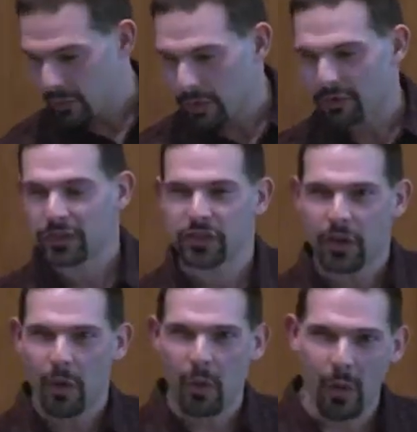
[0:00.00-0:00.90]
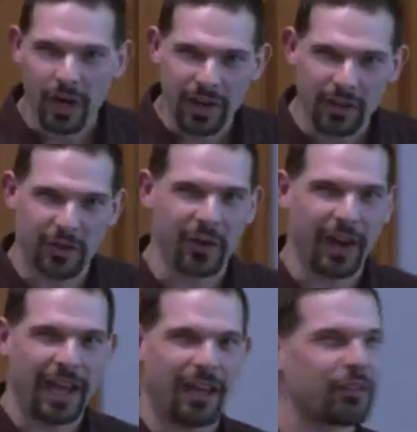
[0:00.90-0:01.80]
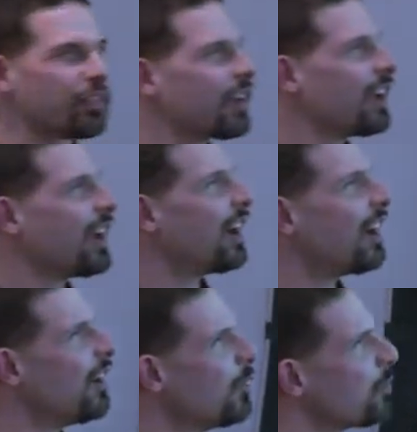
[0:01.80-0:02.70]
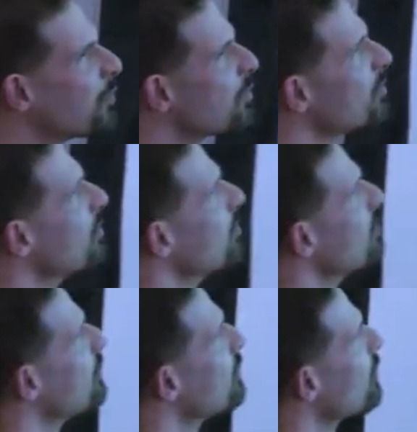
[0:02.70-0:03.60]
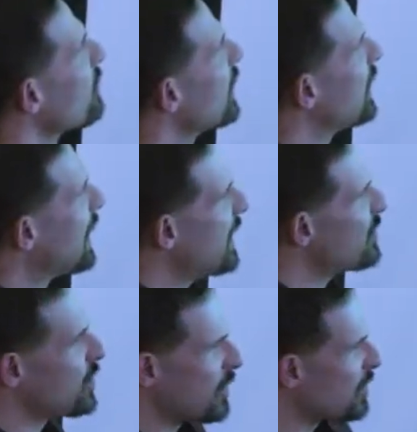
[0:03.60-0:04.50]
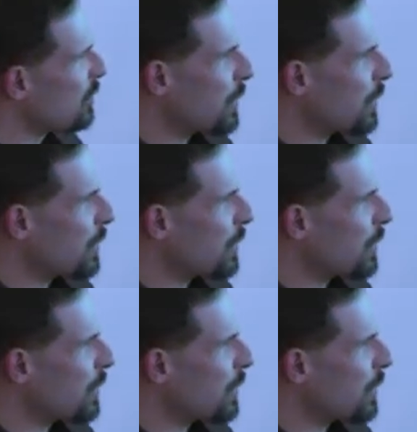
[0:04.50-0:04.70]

I will have to show one other graph. Um, Again, just